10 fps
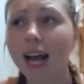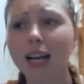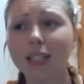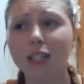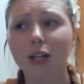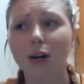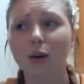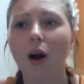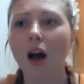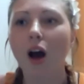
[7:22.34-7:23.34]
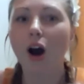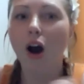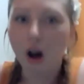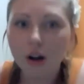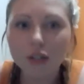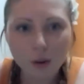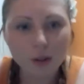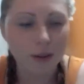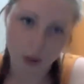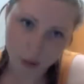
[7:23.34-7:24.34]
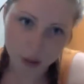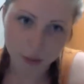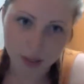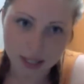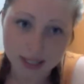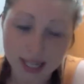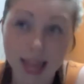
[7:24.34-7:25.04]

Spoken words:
And so, Aldo was my go-to place.